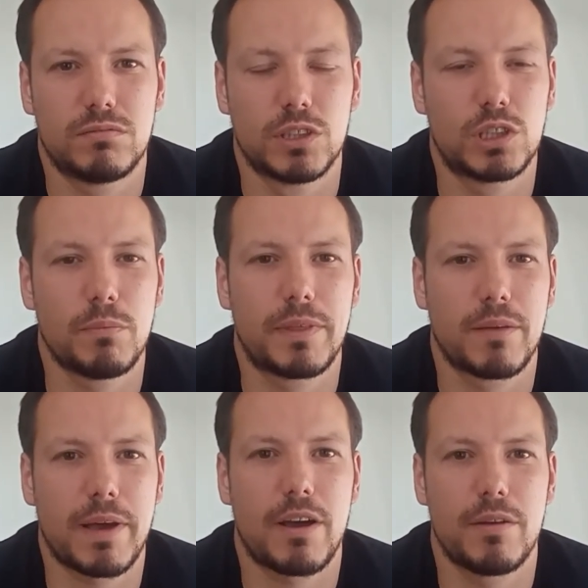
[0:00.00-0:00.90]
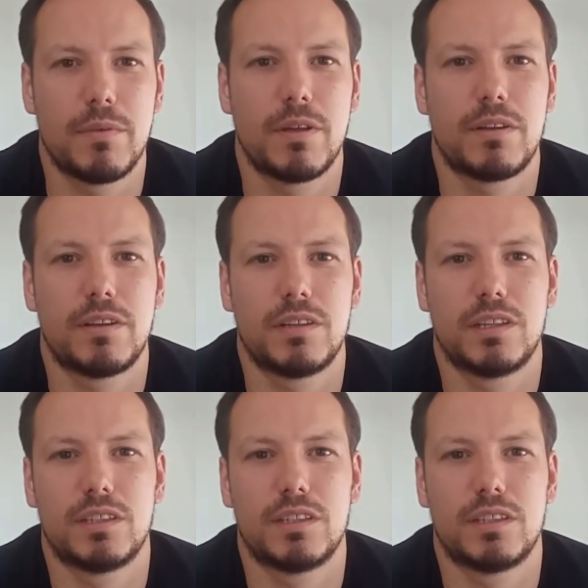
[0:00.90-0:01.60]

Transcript: There's something about him that it